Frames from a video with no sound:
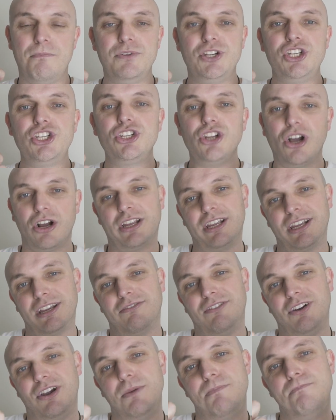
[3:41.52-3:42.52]
shocking
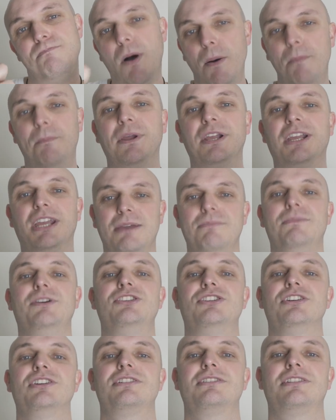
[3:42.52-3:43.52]
and very popping
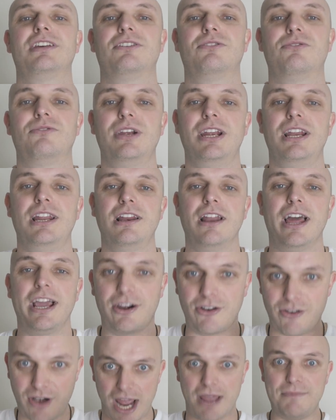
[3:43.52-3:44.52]
images that really
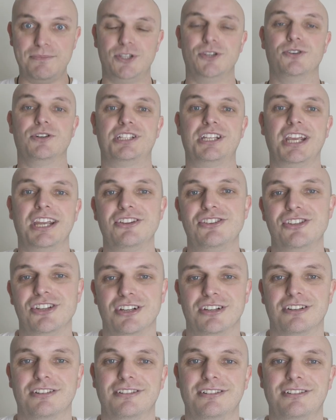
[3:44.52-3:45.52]
like grabs your
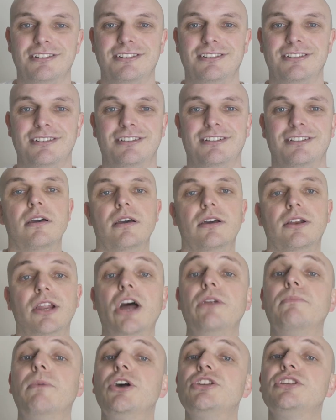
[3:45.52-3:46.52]
attention.
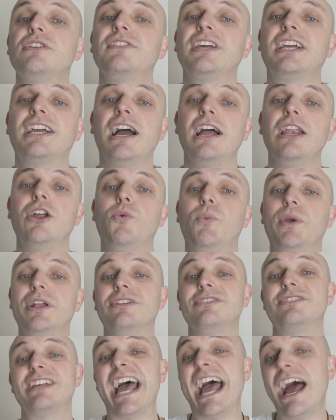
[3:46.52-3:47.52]
Now in most of the color
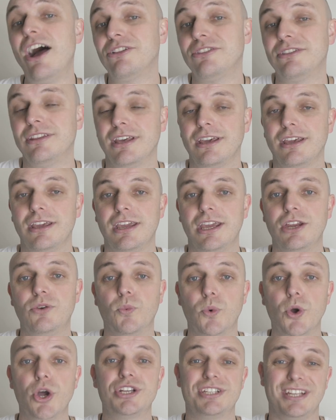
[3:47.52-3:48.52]
wheels out there,
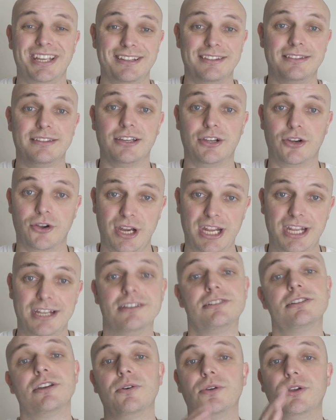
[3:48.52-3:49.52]
it works in
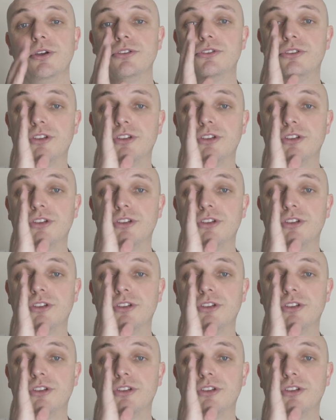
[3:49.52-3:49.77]
degrees. So your